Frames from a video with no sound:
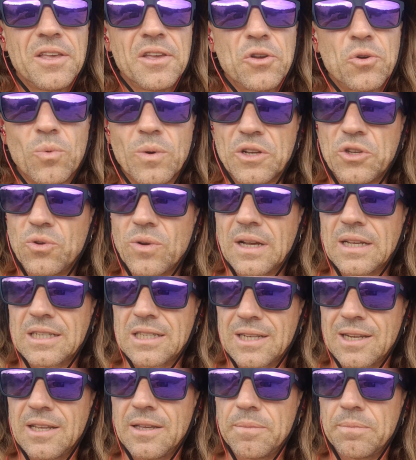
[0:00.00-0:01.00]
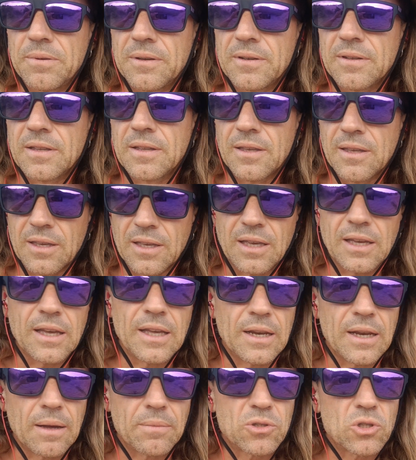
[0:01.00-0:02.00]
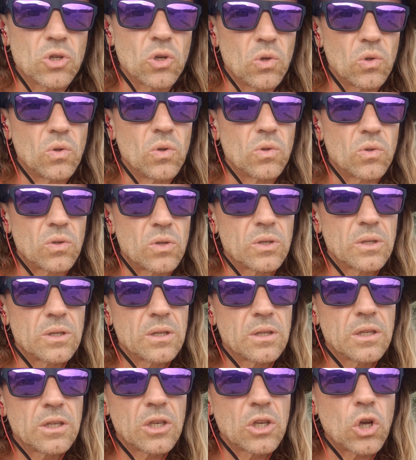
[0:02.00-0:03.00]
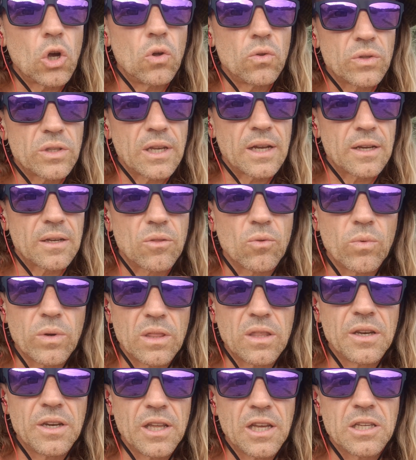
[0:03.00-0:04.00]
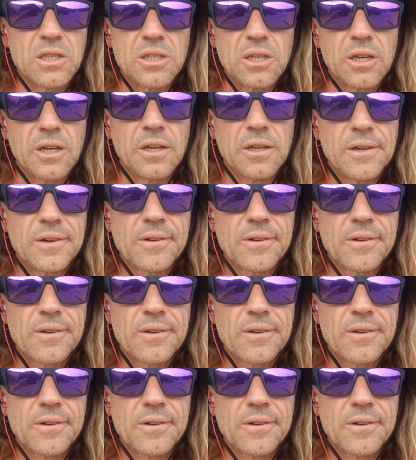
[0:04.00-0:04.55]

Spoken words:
where you can sleep in absolute contact with the nature.